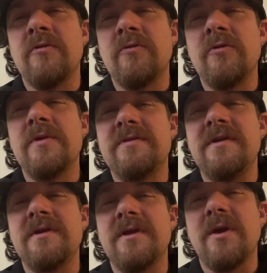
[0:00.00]
a room that
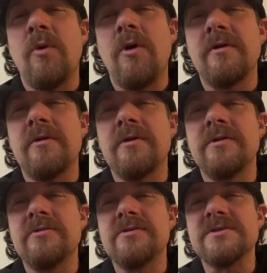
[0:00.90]
didn't get watered
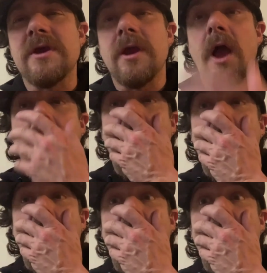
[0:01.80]
and you're just like
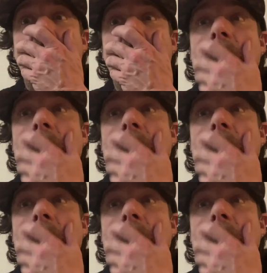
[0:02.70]
oh,